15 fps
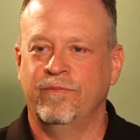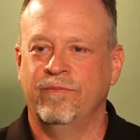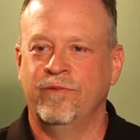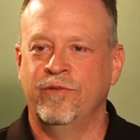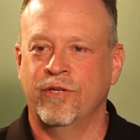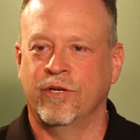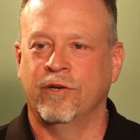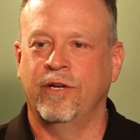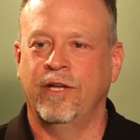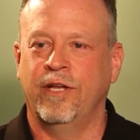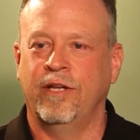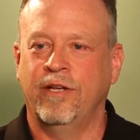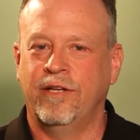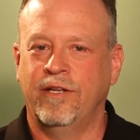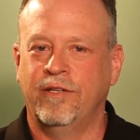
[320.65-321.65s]
jury
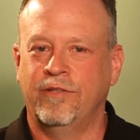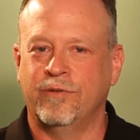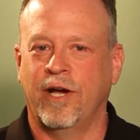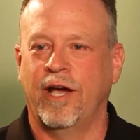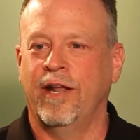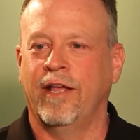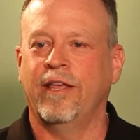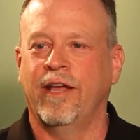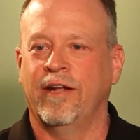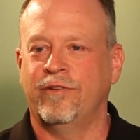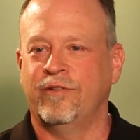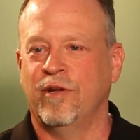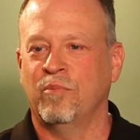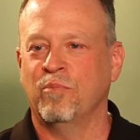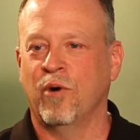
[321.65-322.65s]
try to catch
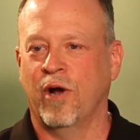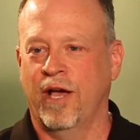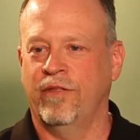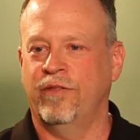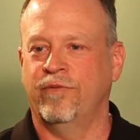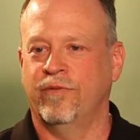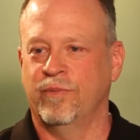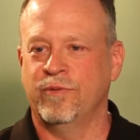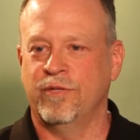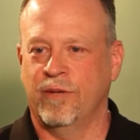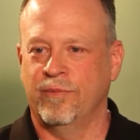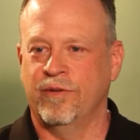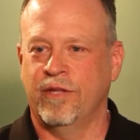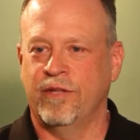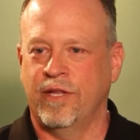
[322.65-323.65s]
their breath from some
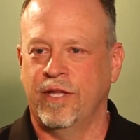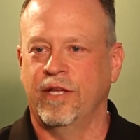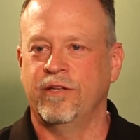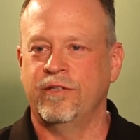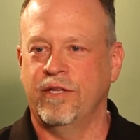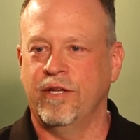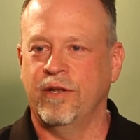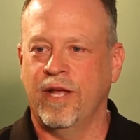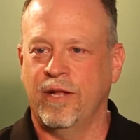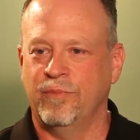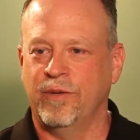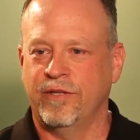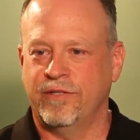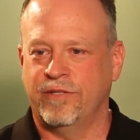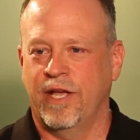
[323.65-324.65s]
of the things that had
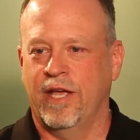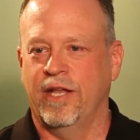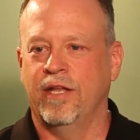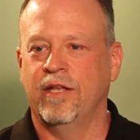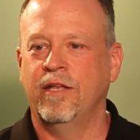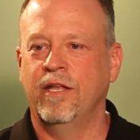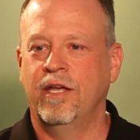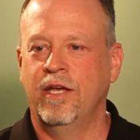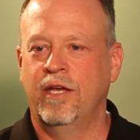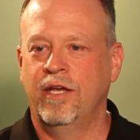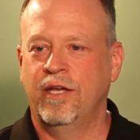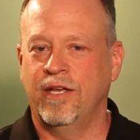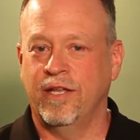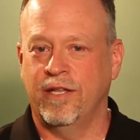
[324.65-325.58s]
been stated in